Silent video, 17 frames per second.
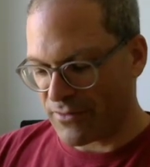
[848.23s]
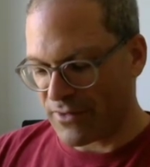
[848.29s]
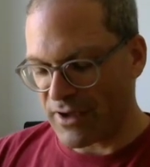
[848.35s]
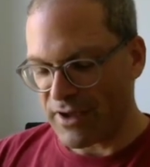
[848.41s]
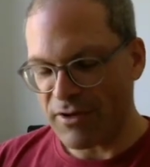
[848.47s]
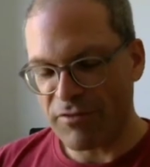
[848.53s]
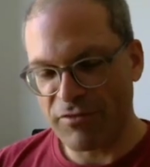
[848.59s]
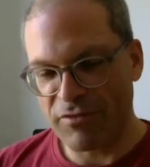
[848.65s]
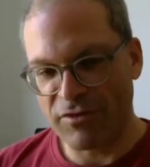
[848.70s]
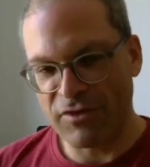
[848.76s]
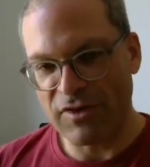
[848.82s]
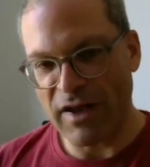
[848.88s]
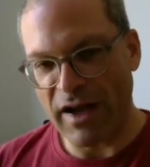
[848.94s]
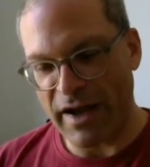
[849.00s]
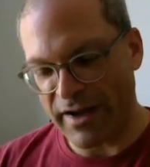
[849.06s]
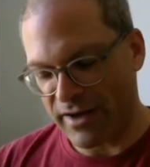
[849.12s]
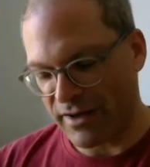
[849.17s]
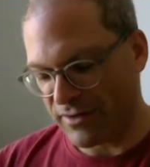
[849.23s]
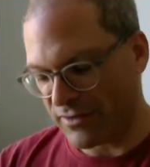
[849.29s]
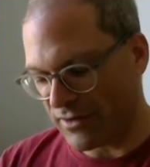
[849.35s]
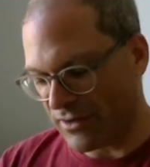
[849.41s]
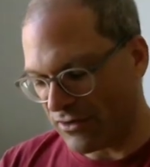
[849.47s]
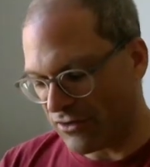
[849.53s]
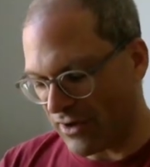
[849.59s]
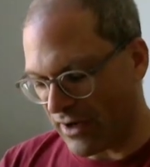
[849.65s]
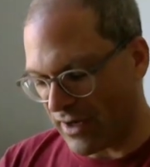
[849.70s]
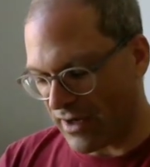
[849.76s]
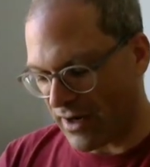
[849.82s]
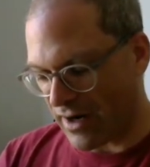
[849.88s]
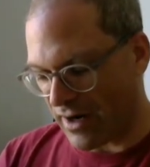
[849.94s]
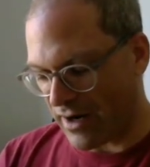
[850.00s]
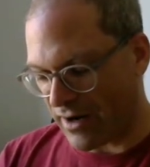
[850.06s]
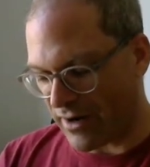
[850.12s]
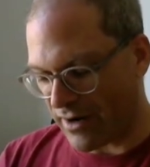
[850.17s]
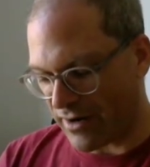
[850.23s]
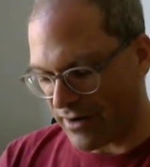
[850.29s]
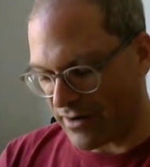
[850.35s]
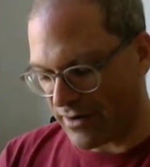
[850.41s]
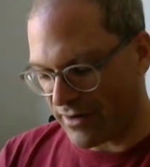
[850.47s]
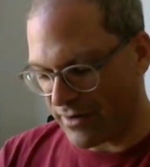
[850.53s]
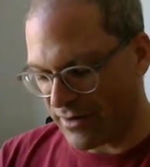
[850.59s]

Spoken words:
If Ci and Cj are